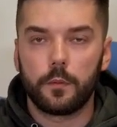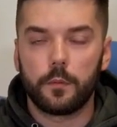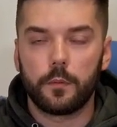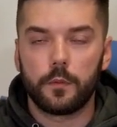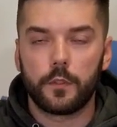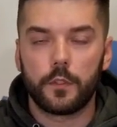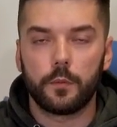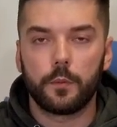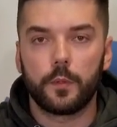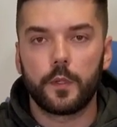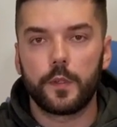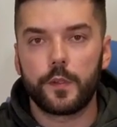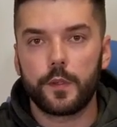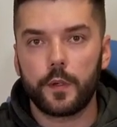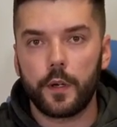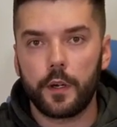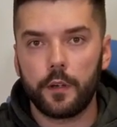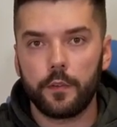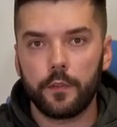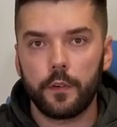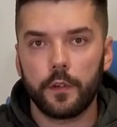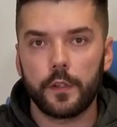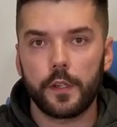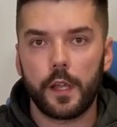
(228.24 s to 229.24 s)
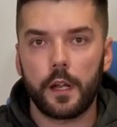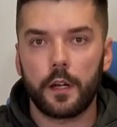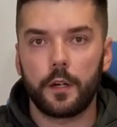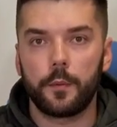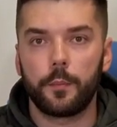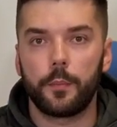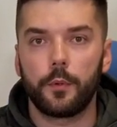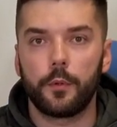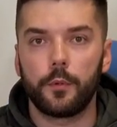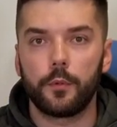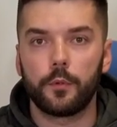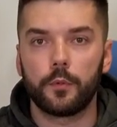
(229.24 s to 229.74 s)
So these rifles are
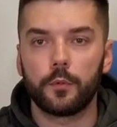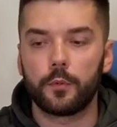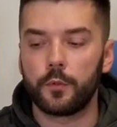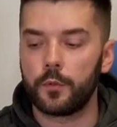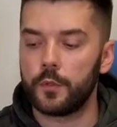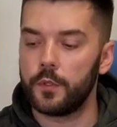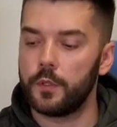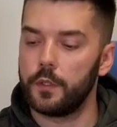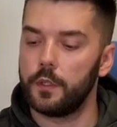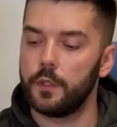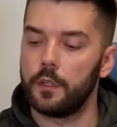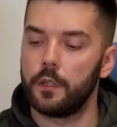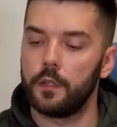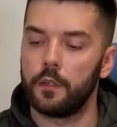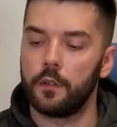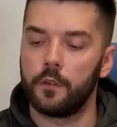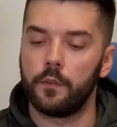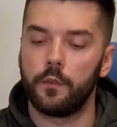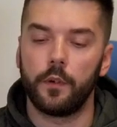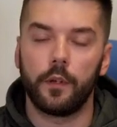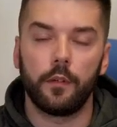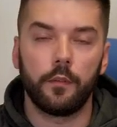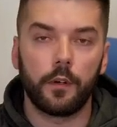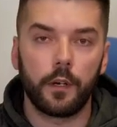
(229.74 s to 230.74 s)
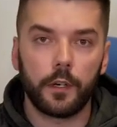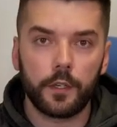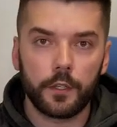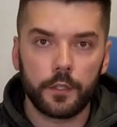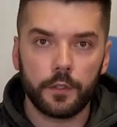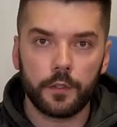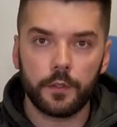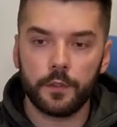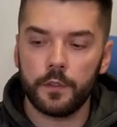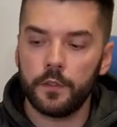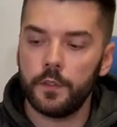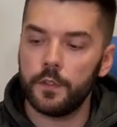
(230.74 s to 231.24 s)
produced in 3
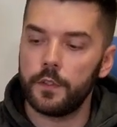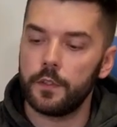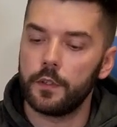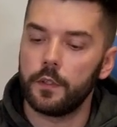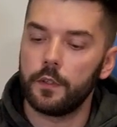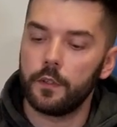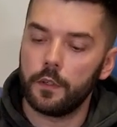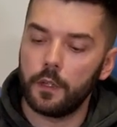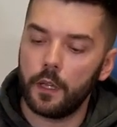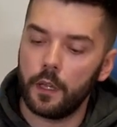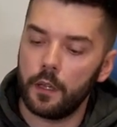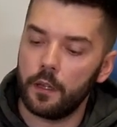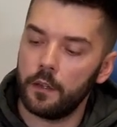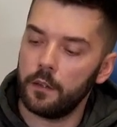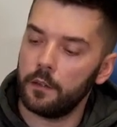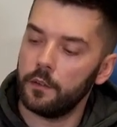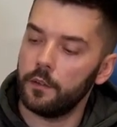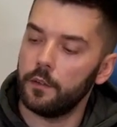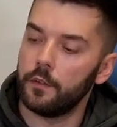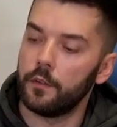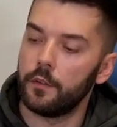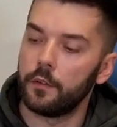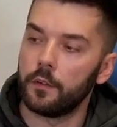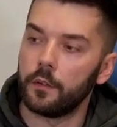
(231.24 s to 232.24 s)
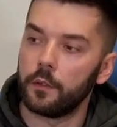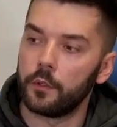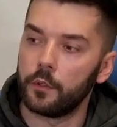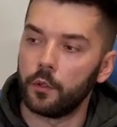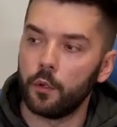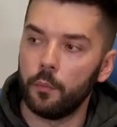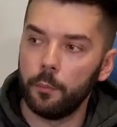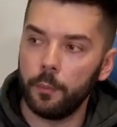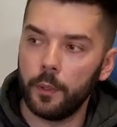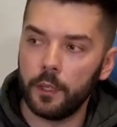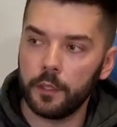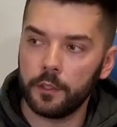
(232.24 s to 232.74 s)
versions, yeah, the
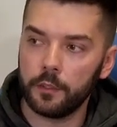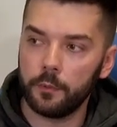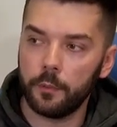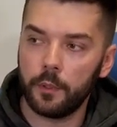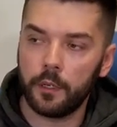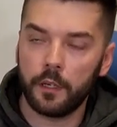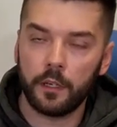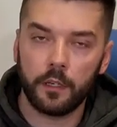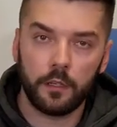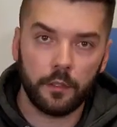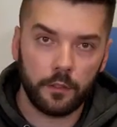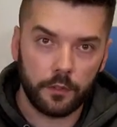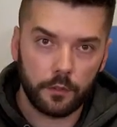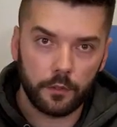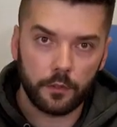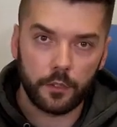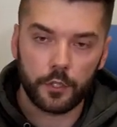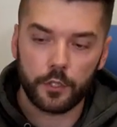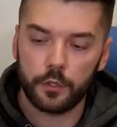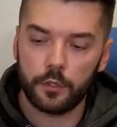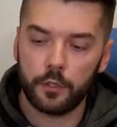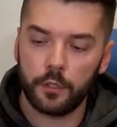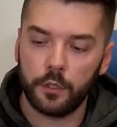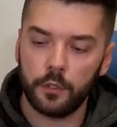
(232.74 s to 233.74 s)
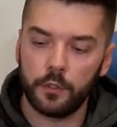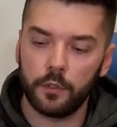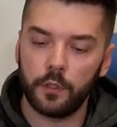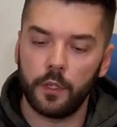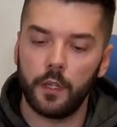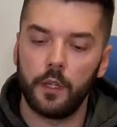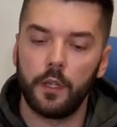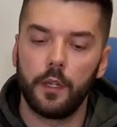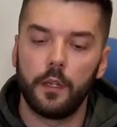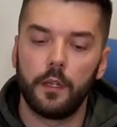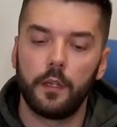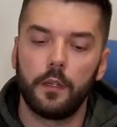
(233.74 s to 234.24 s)
compact one, the short.
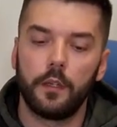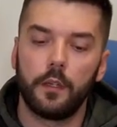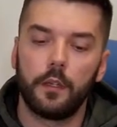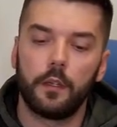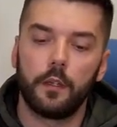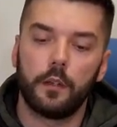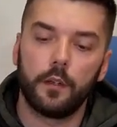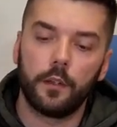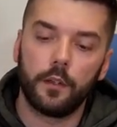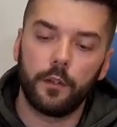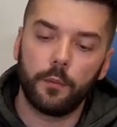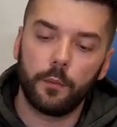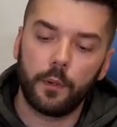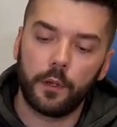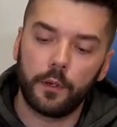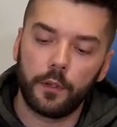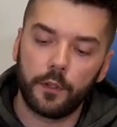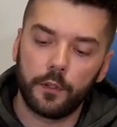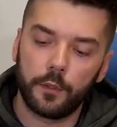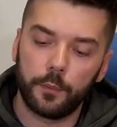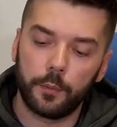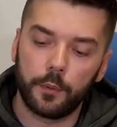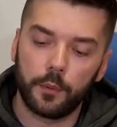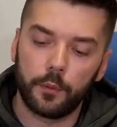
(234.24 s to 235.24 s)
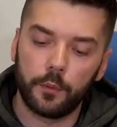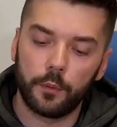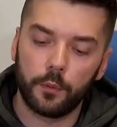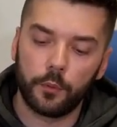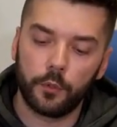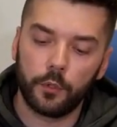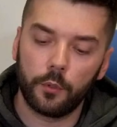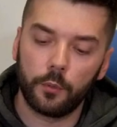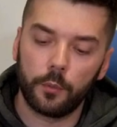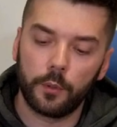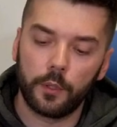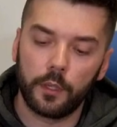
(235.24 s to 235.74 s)
This one is
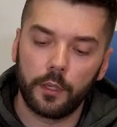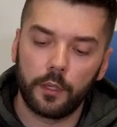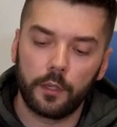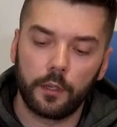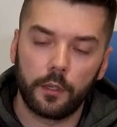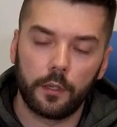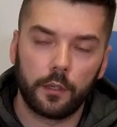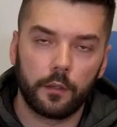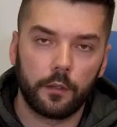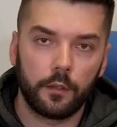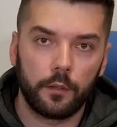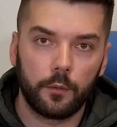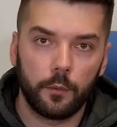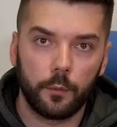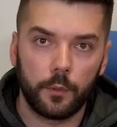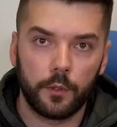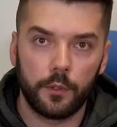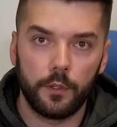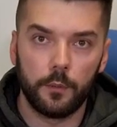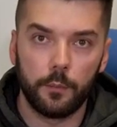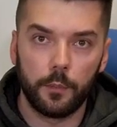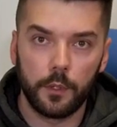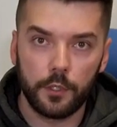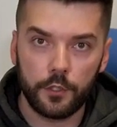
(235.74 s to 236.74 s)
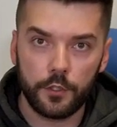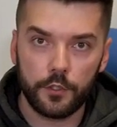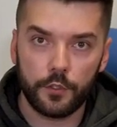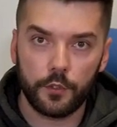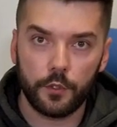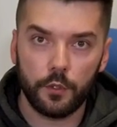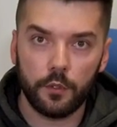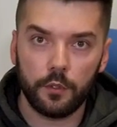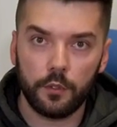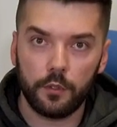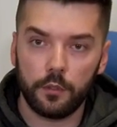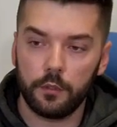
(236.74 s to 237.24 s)
produced only with the beech
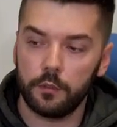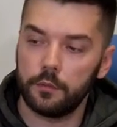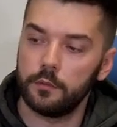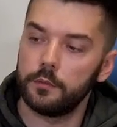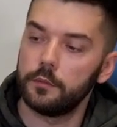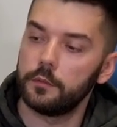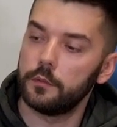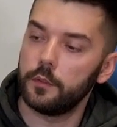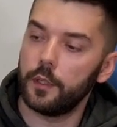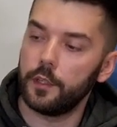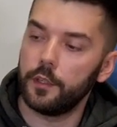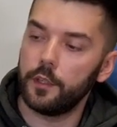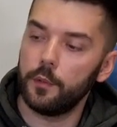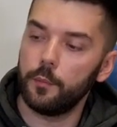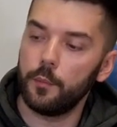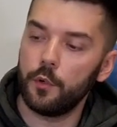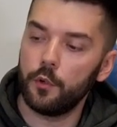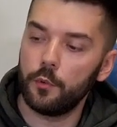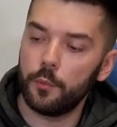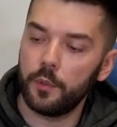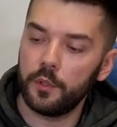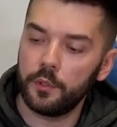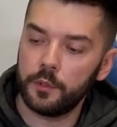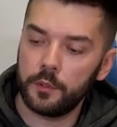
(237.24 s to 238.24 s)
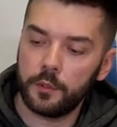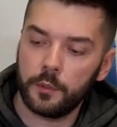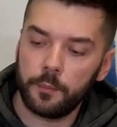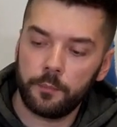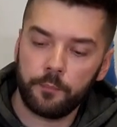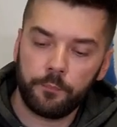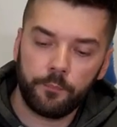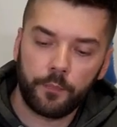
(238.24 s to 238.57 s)
stock at the moment.